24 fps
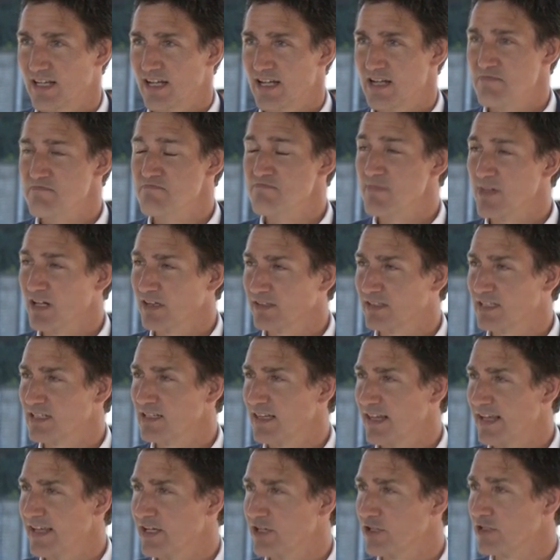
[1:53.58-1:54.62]
a
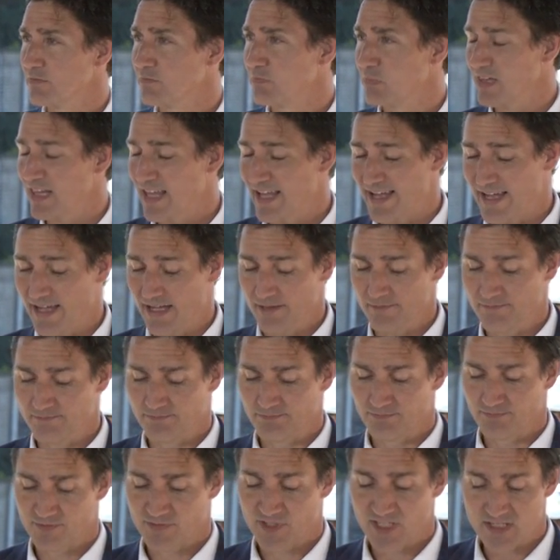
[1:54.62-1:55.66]
multi-layered plan
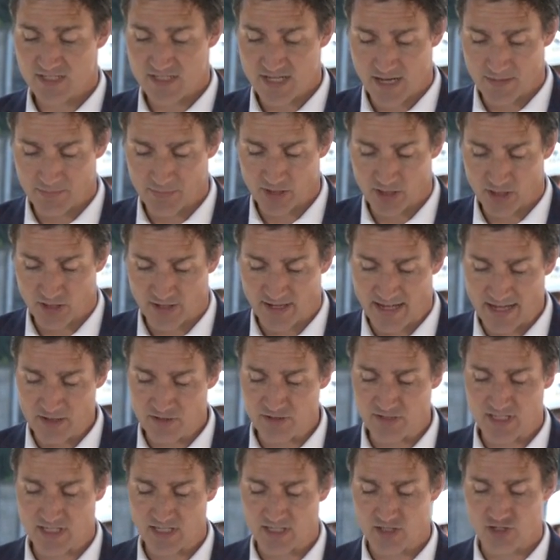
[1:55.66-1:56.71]
to double our
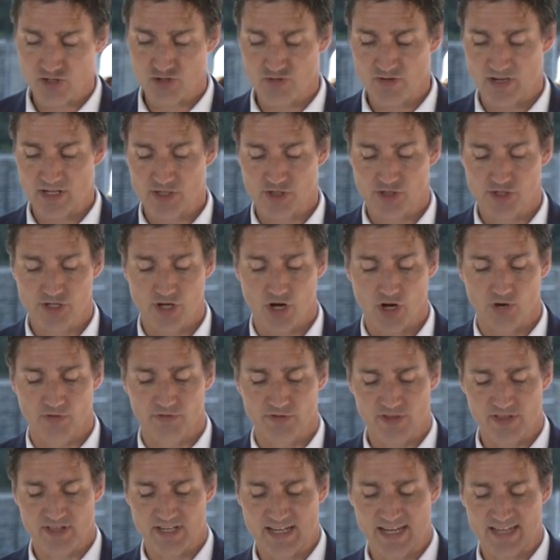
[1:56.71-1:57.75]
housing construction
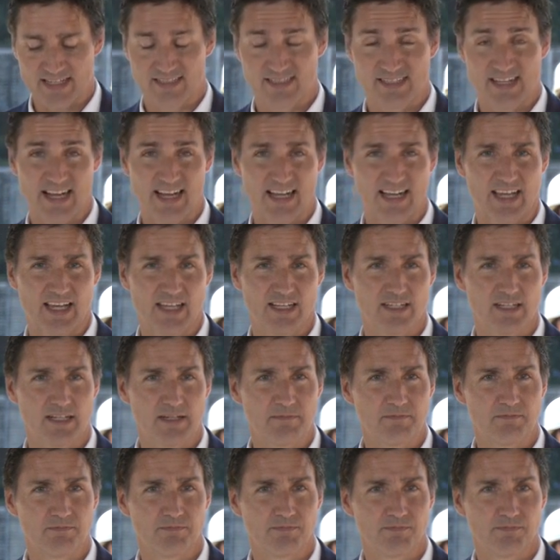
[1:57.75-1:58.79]
over the next decade.
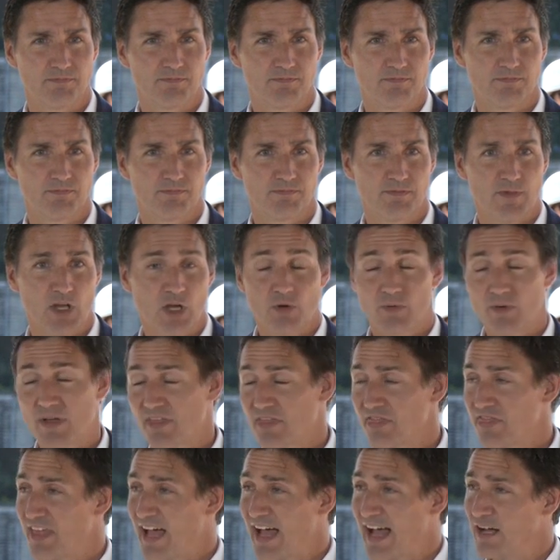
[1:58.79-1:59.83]

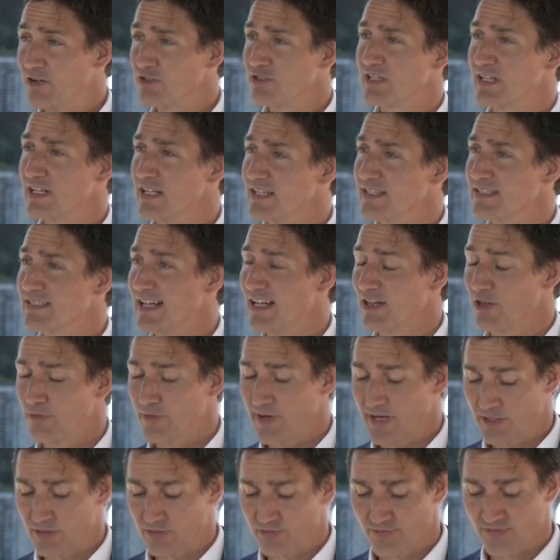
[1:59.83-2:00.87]
With the Housing
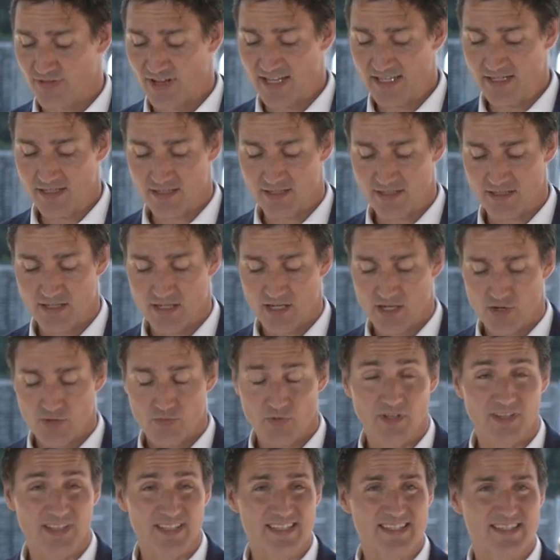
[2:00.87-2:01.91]
Accelerator Fund,
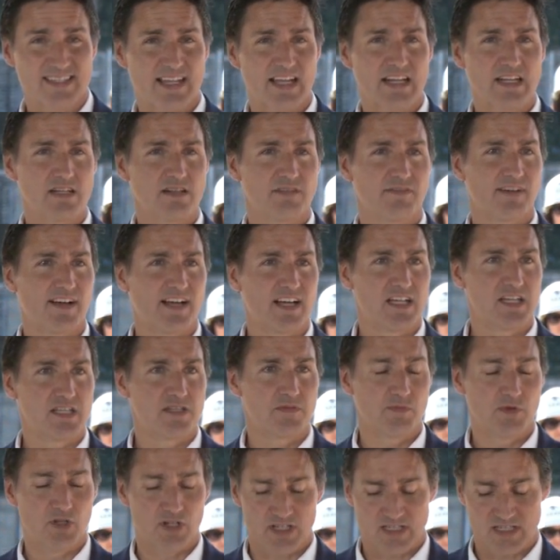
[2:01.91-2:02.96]
we'll incentivize
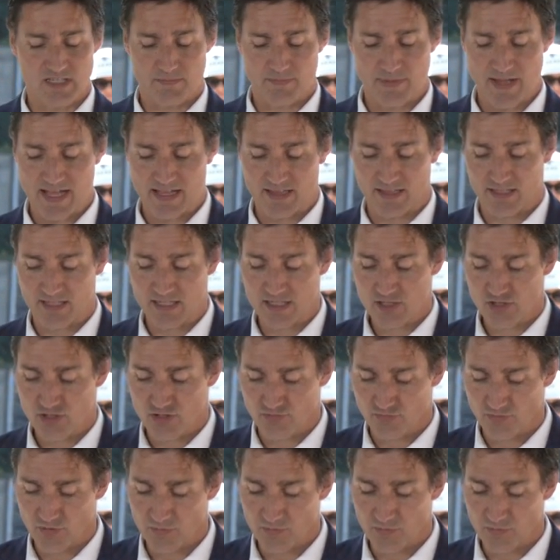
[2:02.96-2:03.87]
municipalities to